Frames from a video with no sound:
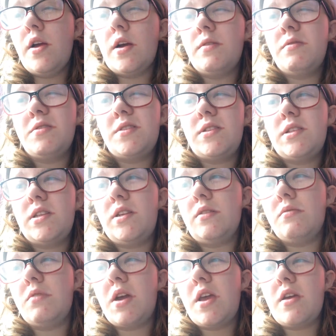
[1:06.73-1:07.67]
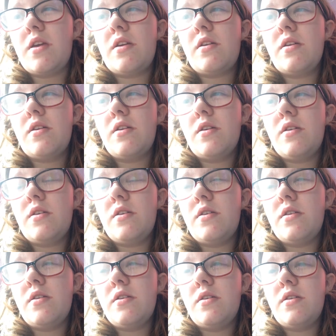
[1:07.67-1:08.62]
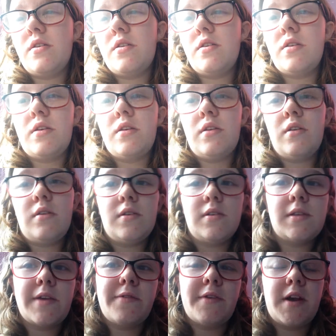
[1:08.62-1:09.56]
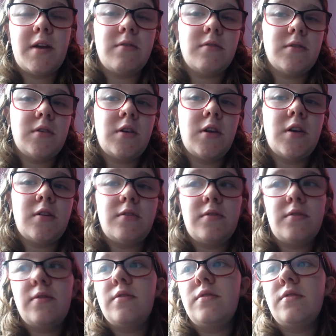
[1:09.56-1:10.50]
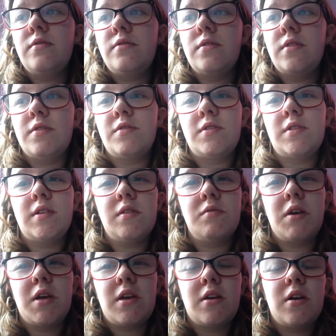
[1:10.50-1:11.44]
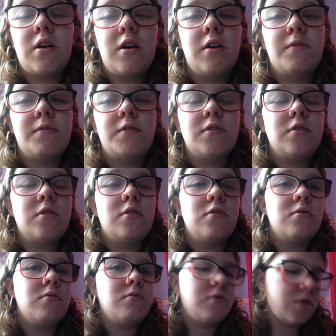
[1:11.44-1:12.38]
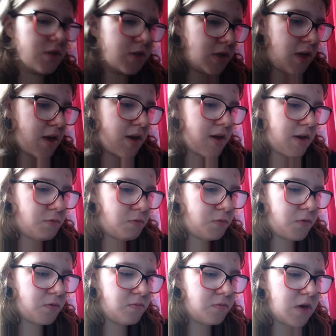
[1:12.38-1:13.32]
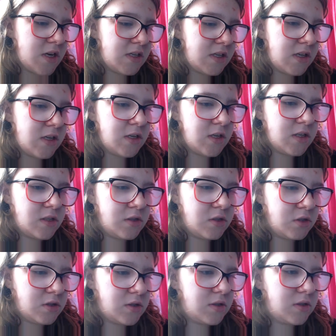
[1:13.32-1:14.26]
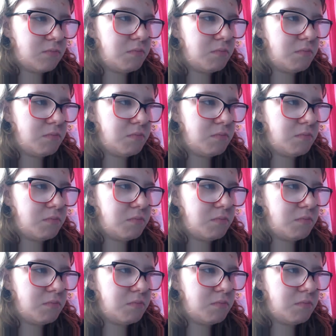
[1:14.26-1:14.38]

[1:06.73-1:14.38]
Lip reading: I was still awake 7 hours ago. I was still awake at 2:30, just getting everything ready and just